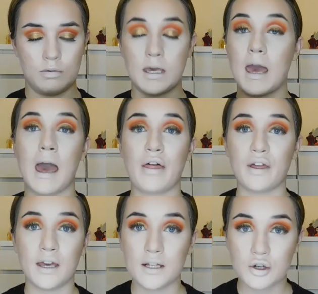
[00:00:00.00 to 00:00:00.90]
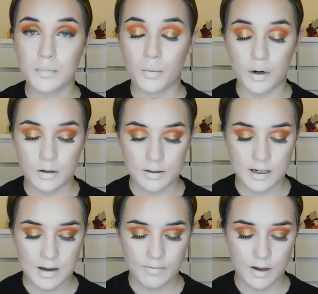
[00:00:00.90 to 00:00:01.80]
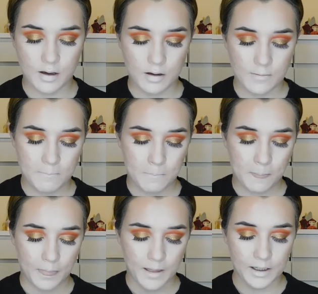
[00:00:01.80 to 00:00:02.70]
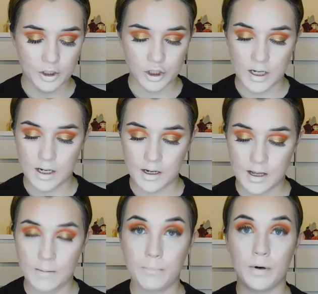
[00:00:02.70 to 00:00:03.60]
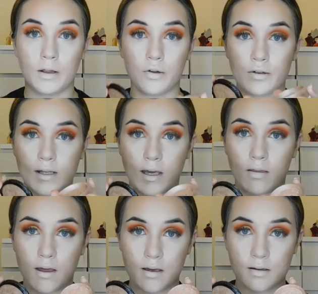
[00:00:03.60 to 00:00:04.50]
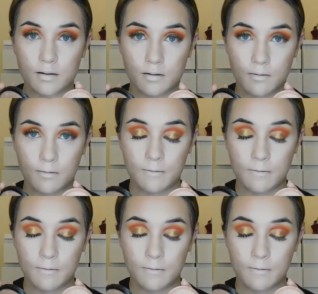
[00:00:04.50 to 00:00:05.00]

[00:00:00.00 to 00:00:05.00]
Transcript: Yeah, I think it's number 1. It doesn't have a like a shade name, but it looks like this.